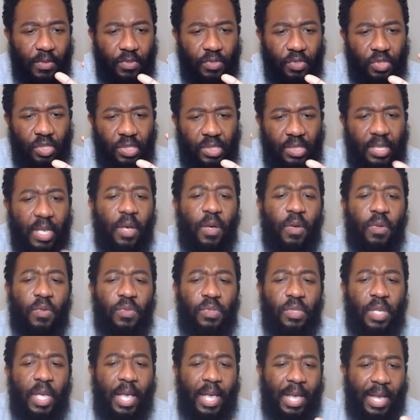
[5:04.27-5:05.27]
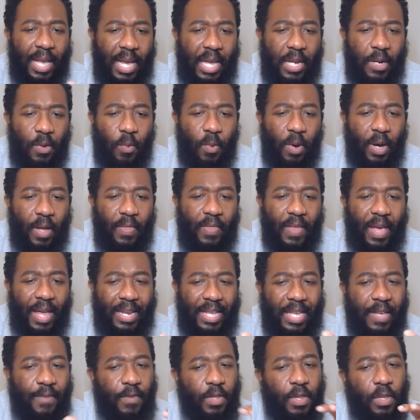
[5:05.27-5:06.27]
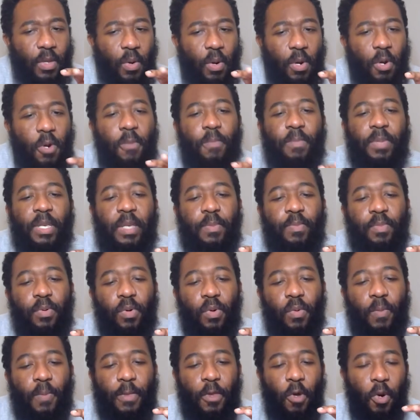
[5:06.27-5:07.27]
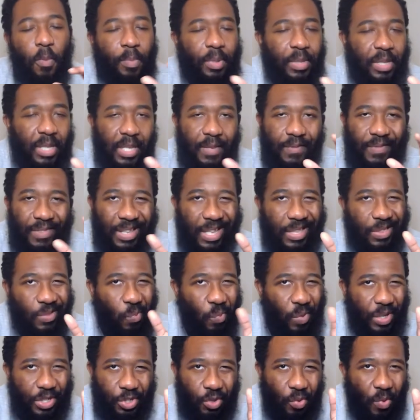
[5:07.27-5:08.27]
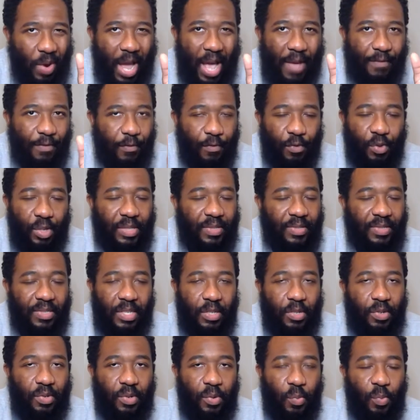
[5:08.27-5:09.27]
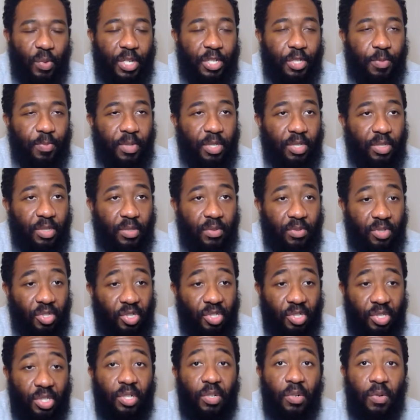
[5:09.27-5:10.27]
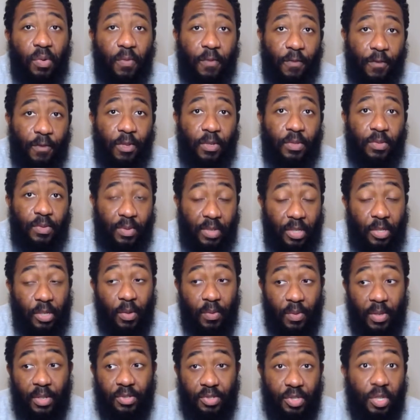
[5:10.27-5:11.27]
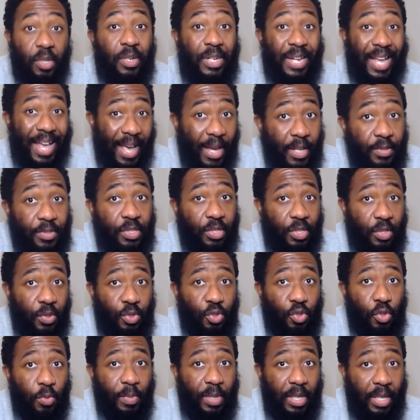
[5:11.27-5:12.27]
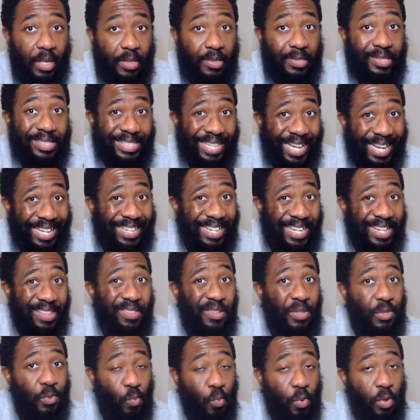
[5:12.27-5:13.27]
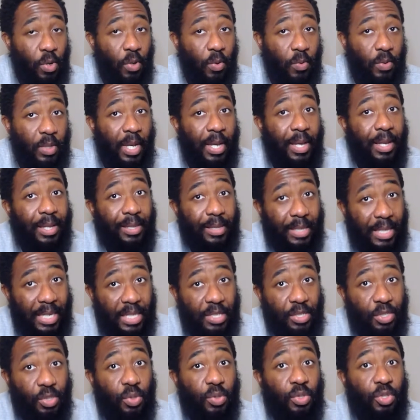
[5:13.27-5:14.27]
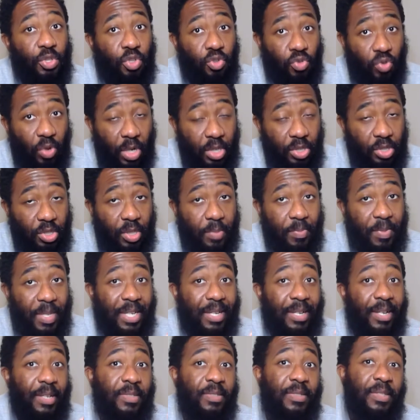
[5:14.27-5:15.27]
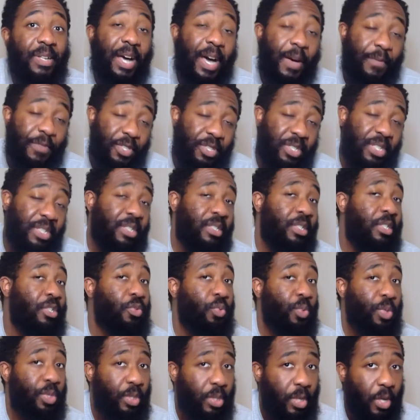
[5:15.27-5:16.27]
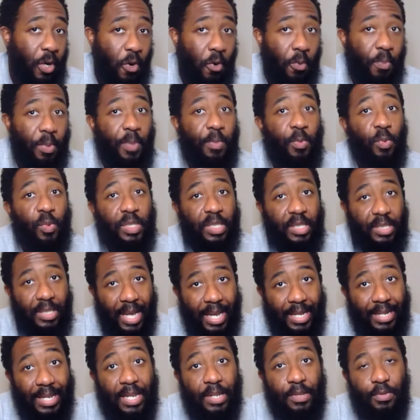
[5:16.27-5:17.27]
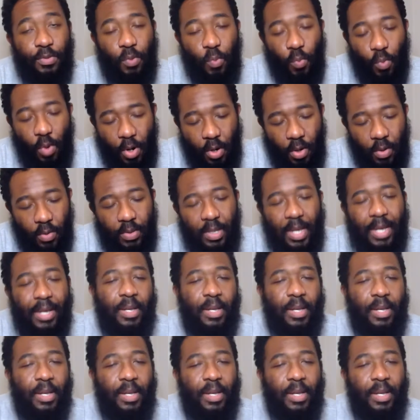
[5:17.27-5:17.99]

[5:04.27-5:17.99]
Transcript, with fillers: she tells Haniwa that even though her people don't believe in like the witchcraft if you can see you're a witch but she still feels you know they're still going to execute you because sight in this world leads to destruction because obviously centuries ago people with sight entered the world